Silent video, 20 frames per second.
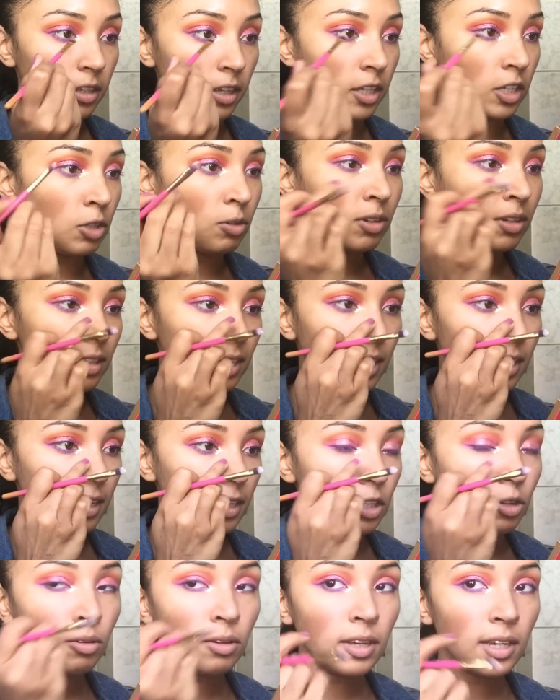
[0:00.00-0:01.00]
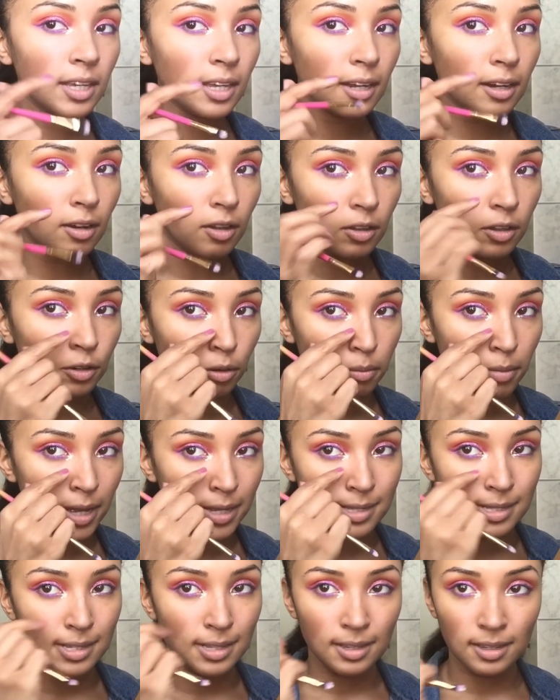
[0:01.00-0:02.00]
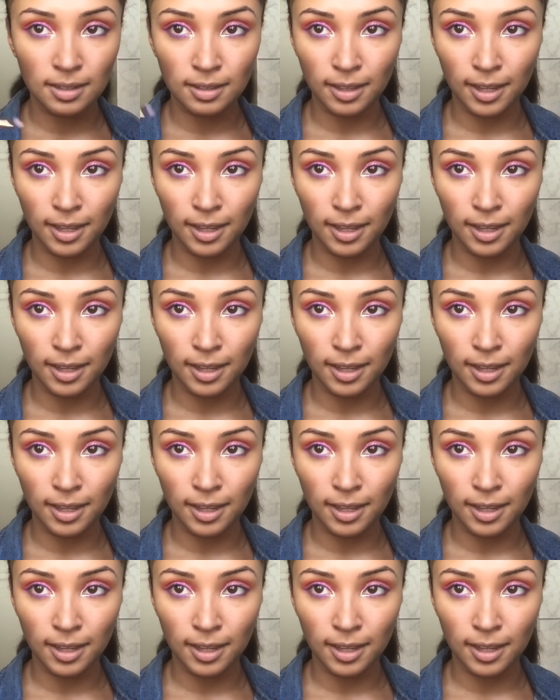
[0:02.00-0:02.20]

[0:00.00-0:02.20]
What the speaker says: Like you can get it a little messy.